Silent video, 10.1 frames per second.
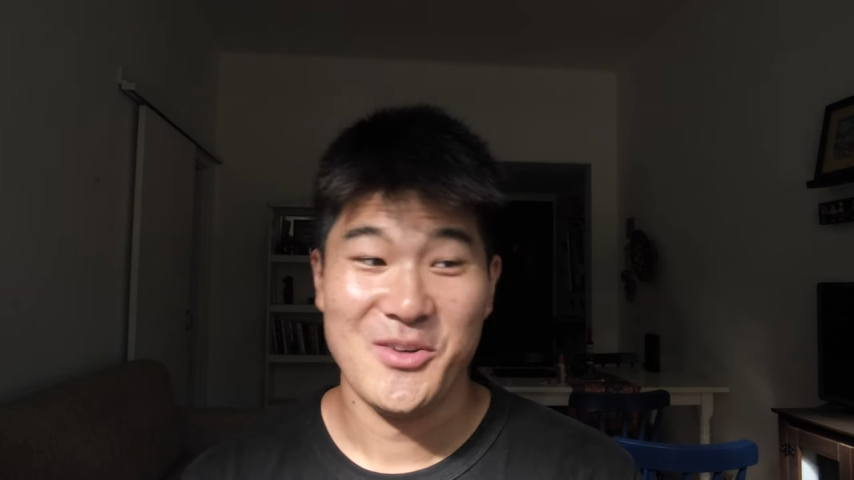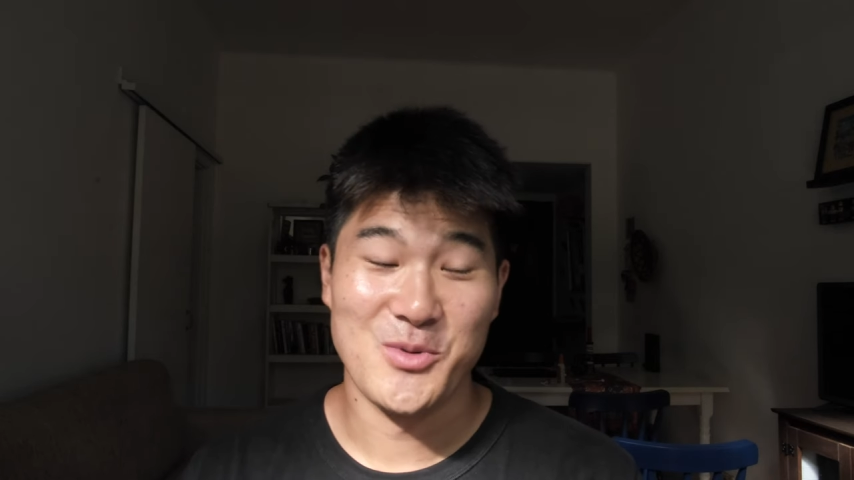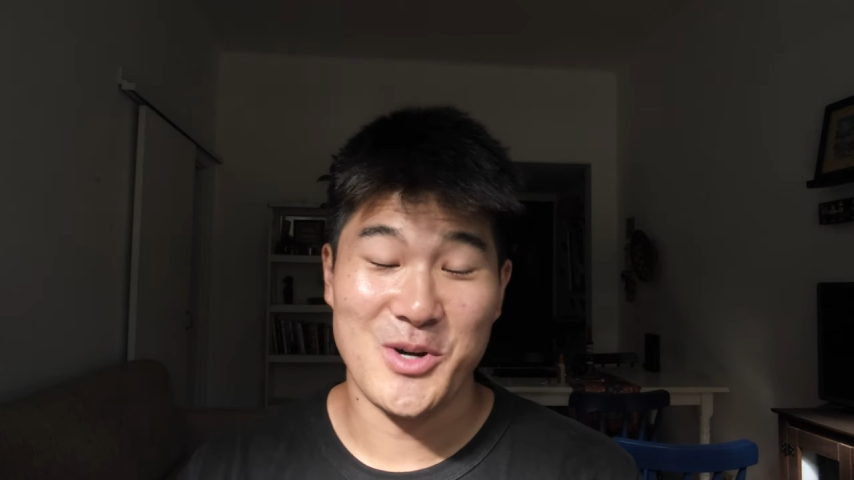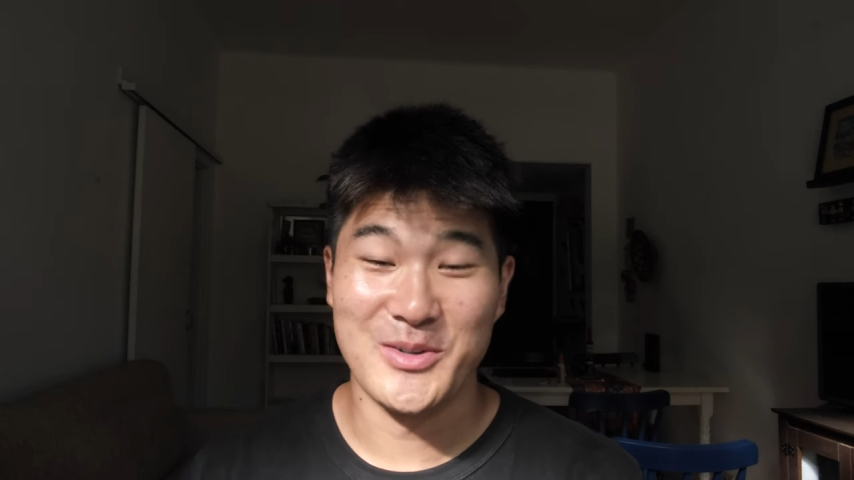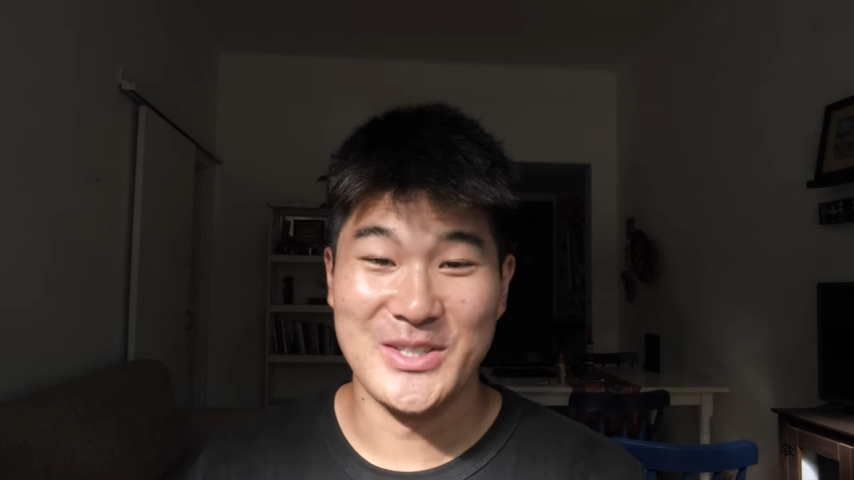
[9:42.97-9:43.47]

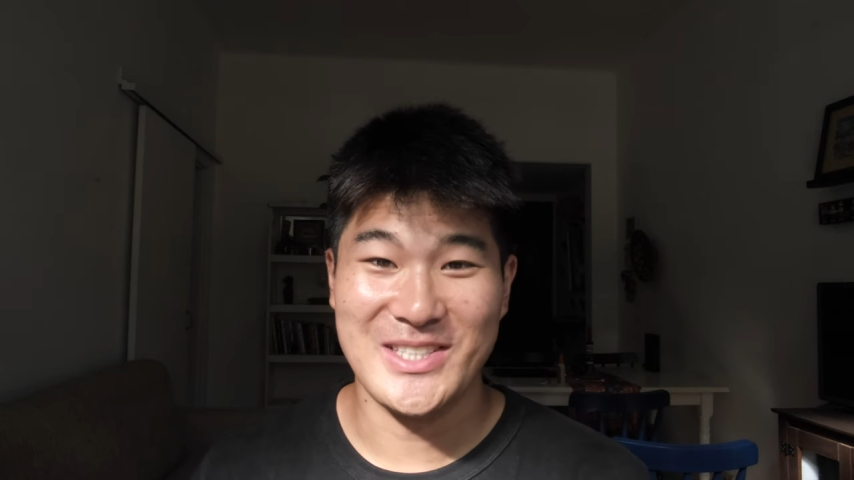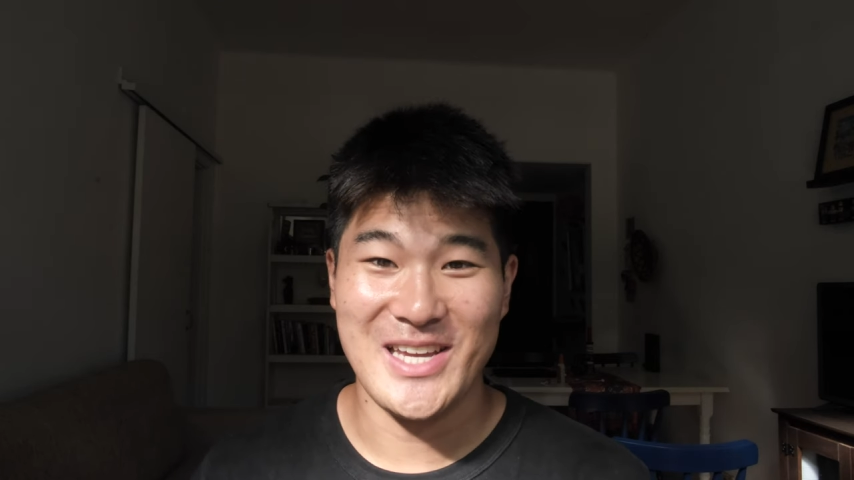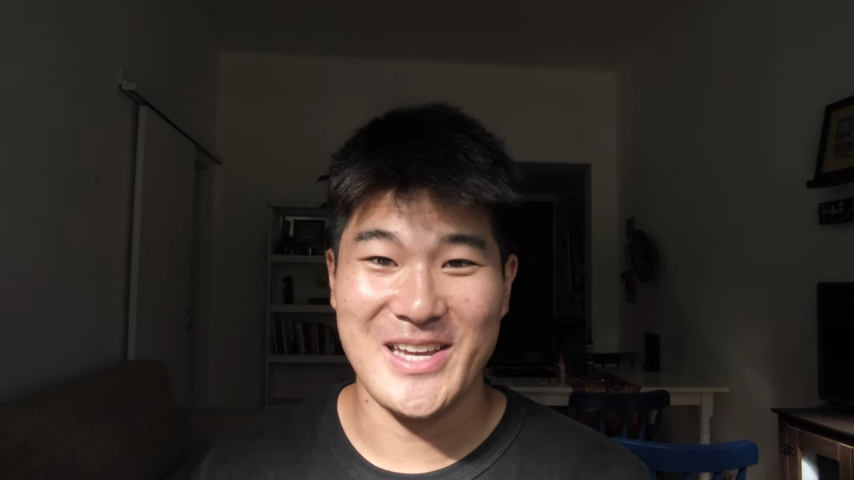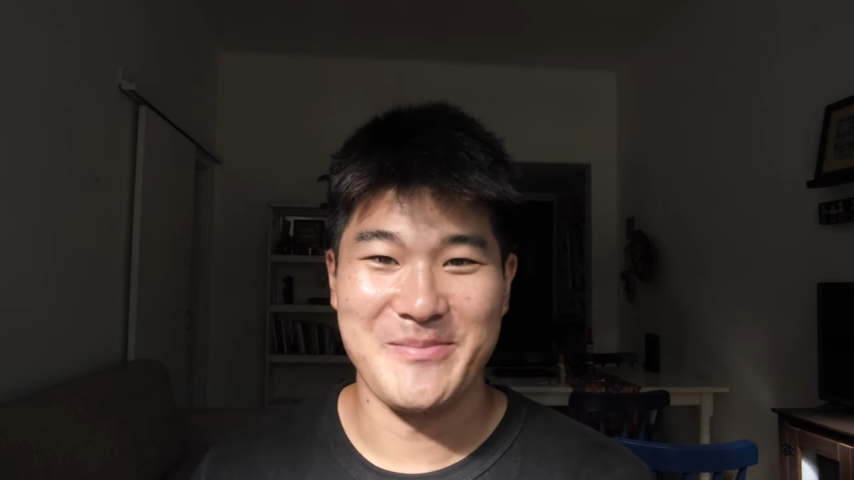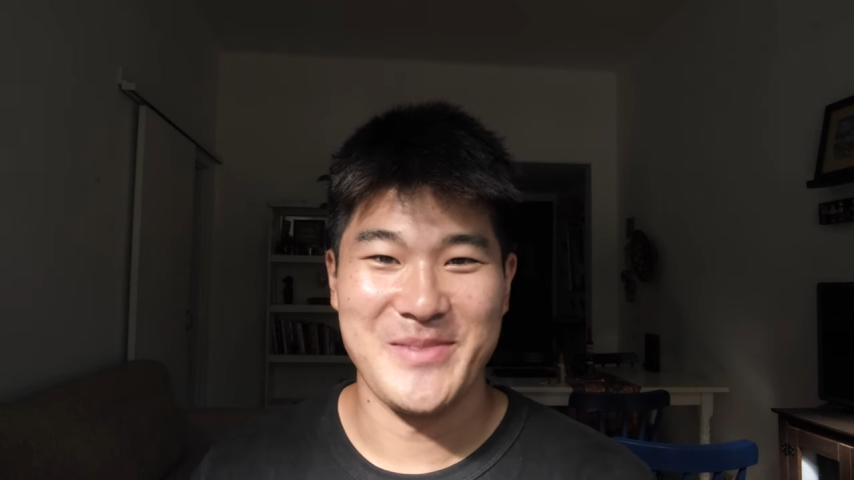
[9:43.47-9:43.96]
where I was
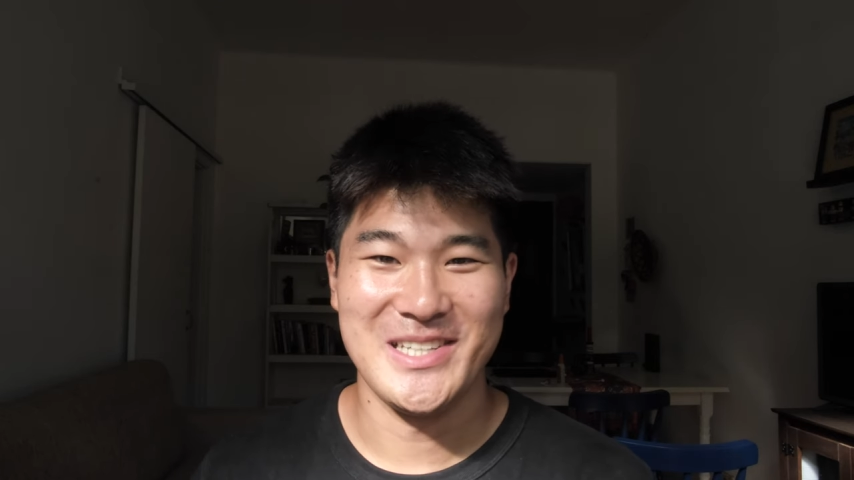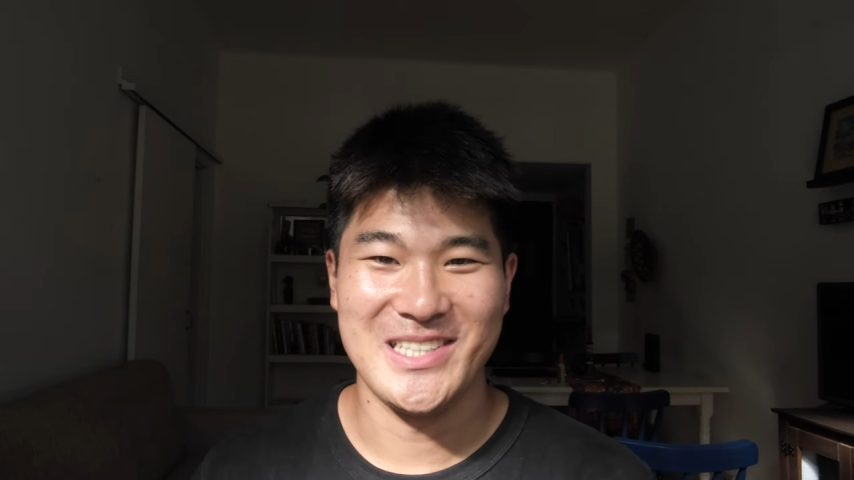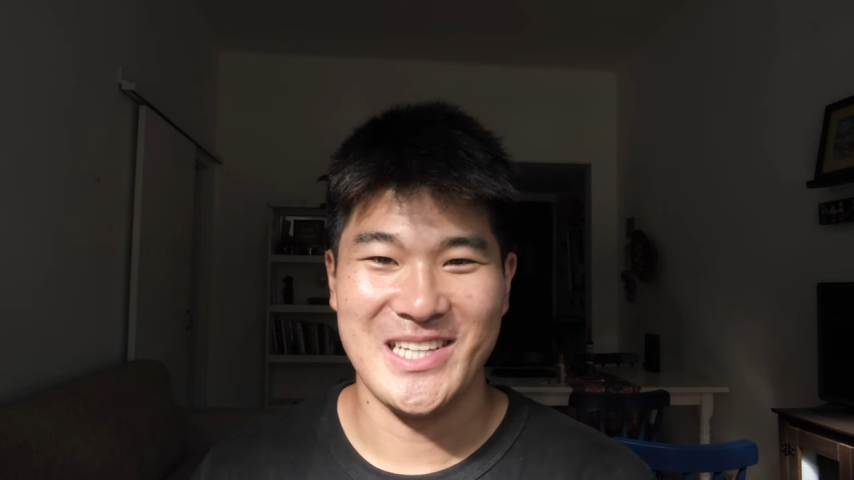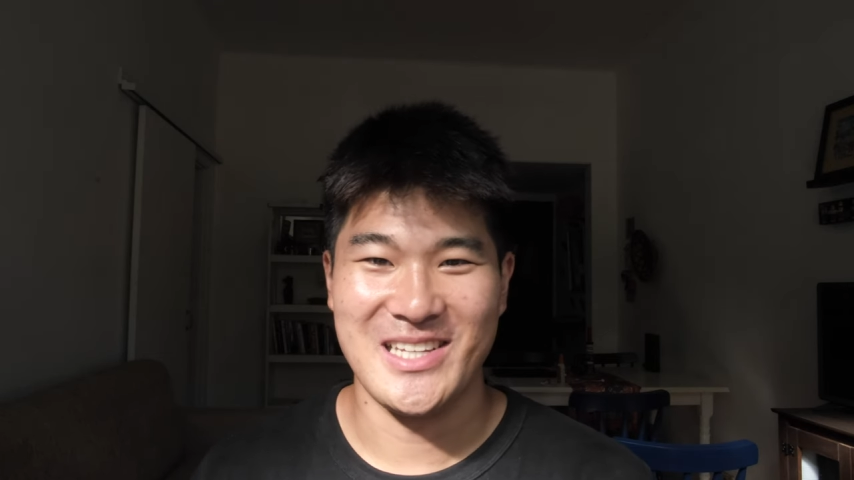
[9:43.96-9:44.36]
staying, basically